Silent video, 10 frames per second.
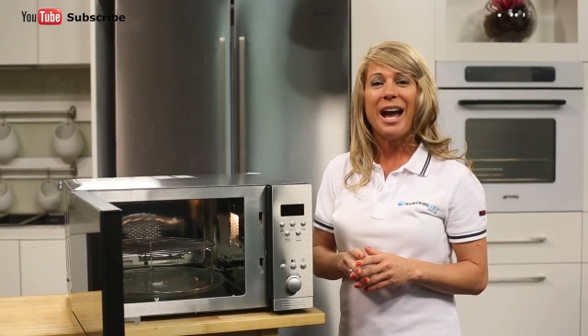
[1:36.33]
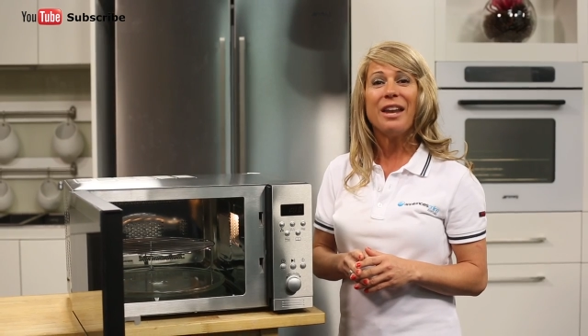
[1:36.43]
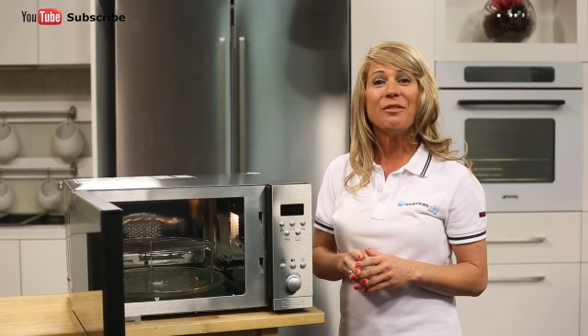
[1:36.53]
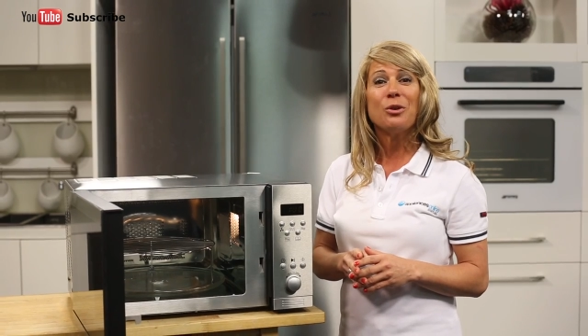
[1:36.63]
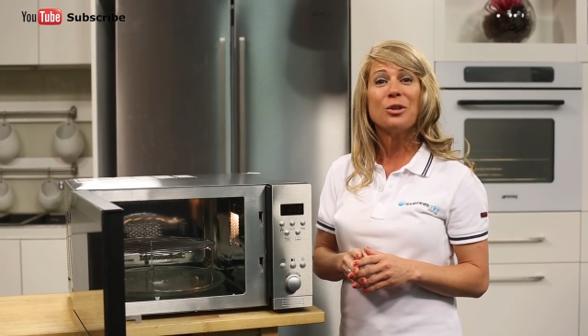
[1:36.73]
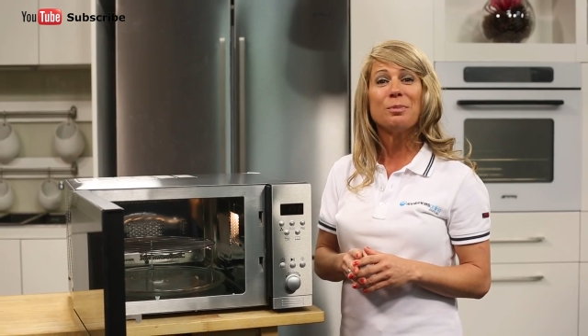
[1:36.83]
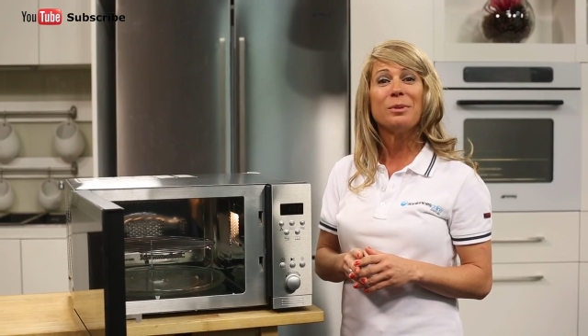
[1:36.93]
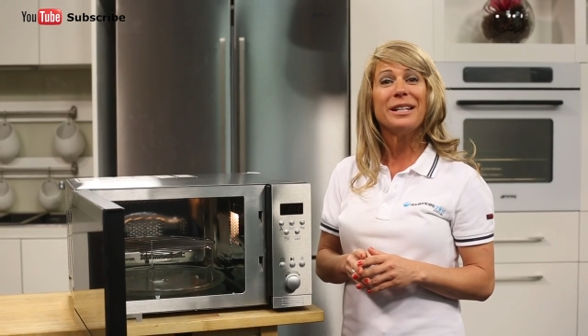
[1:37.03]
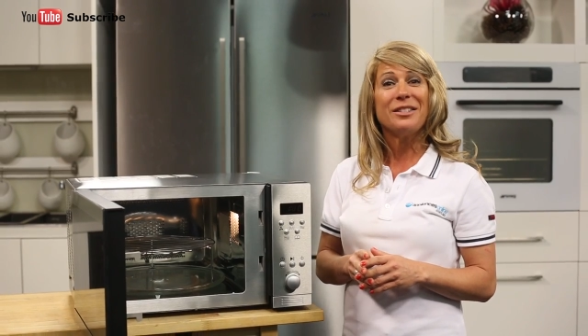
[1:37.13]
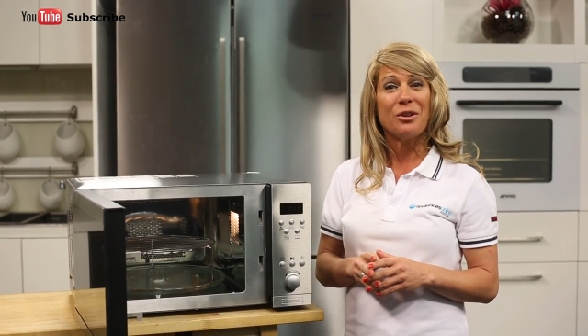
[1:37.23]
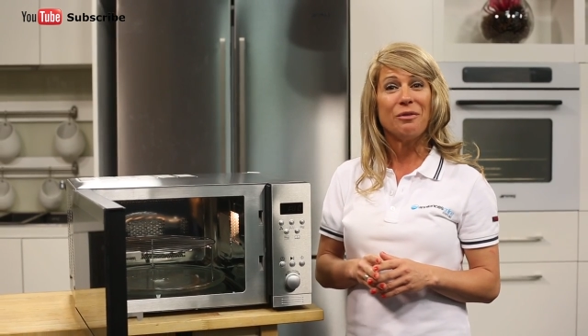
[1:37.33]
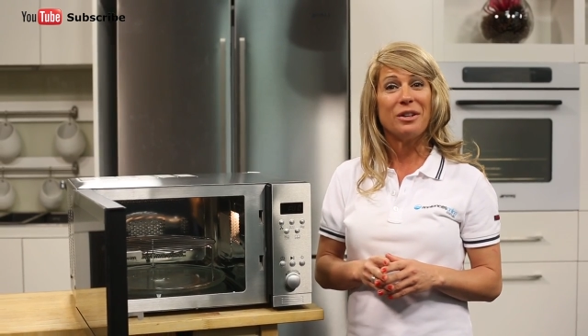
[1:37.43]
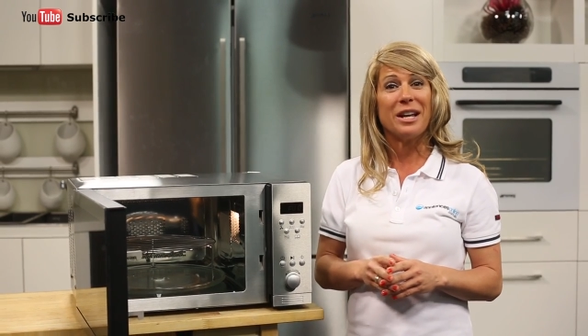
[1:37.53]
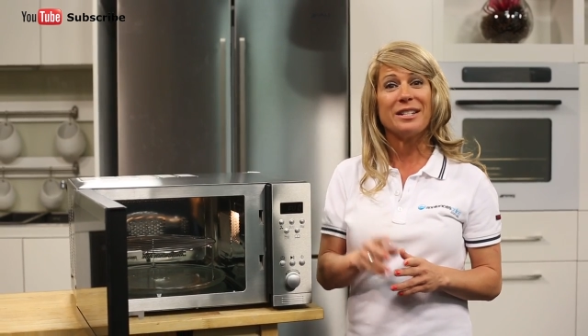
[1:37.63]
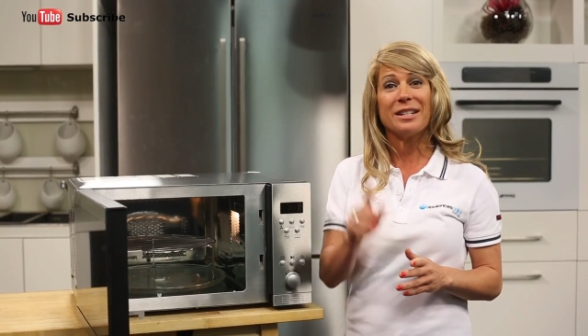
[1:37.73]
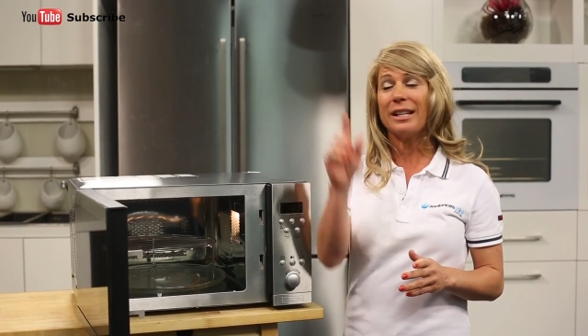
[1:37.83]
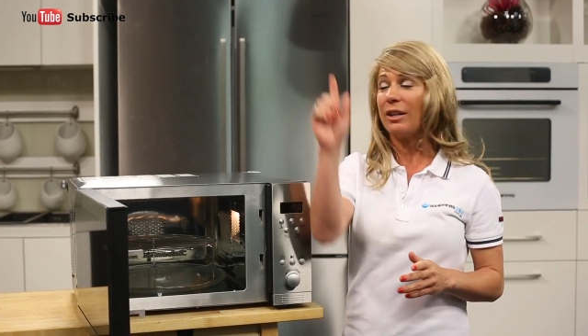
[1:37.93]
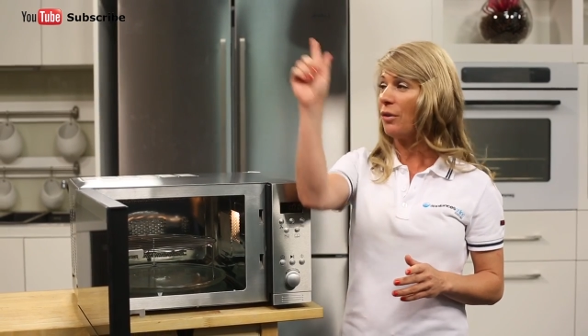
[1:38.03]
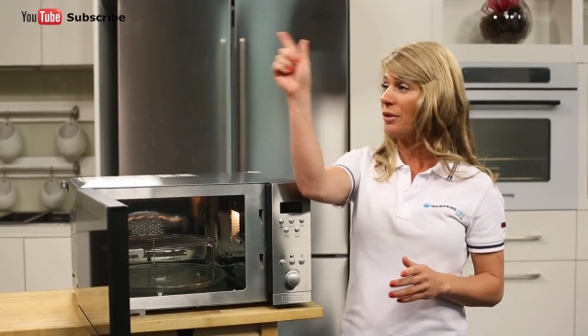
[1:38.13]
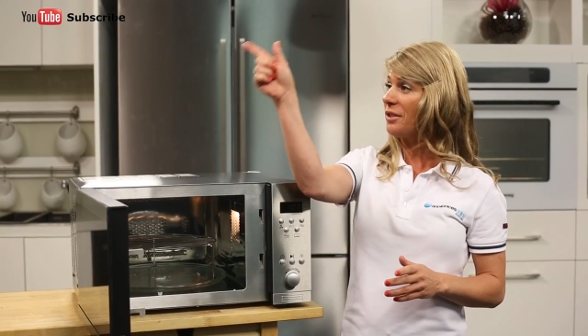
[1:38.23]
And of course, please don't forget to
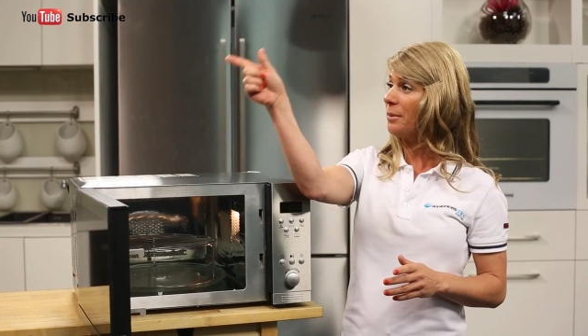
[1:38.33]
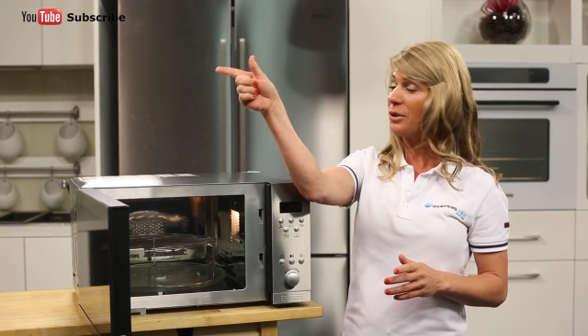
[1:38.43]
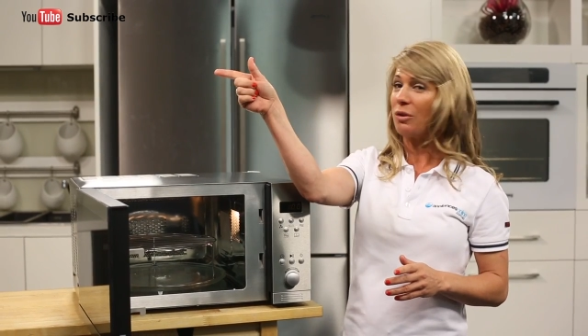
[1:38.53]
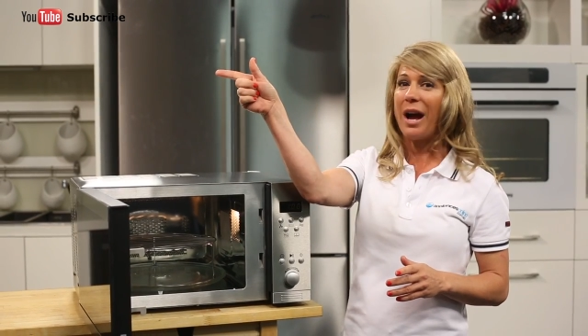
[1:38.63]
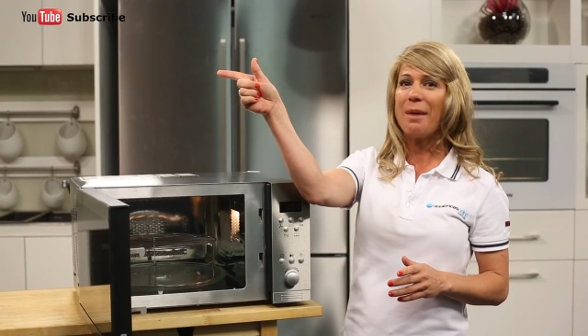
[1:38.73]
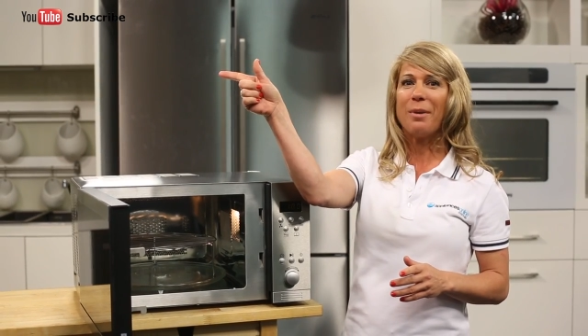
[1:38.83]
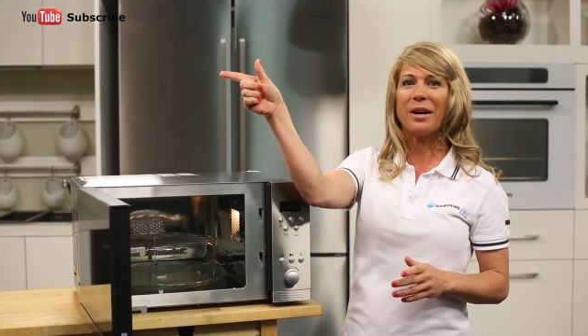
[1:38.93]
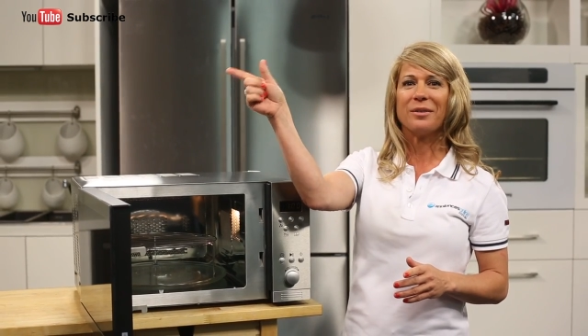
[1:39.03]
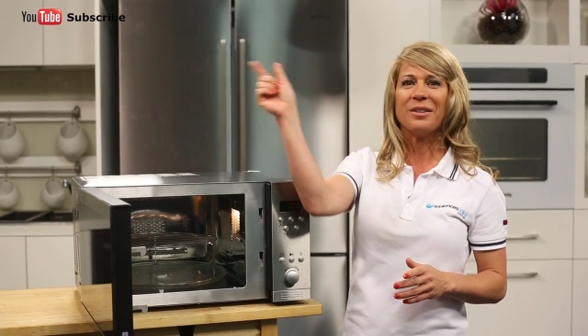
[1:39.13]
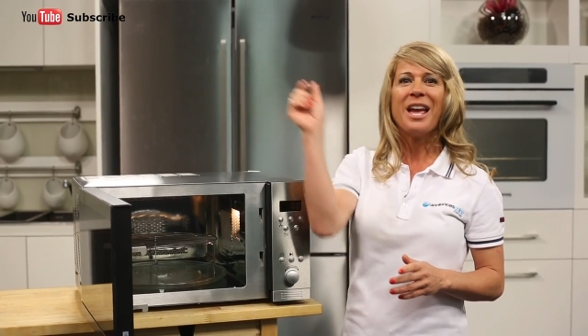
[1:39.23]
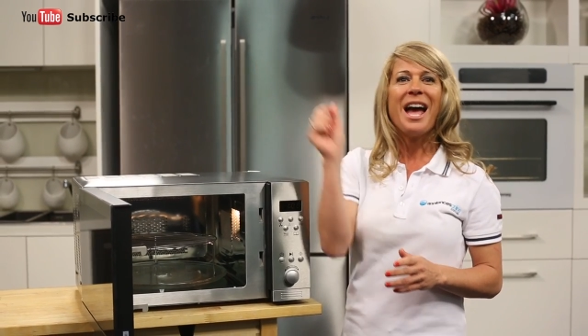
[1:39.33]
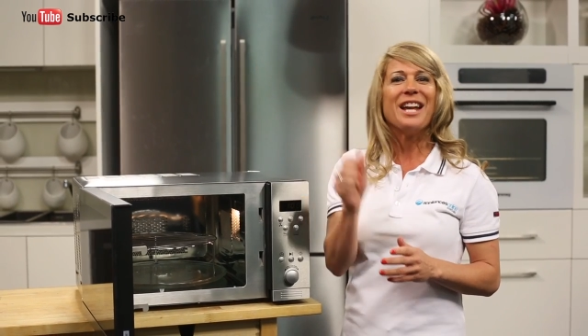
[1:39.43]
click on the subscribe button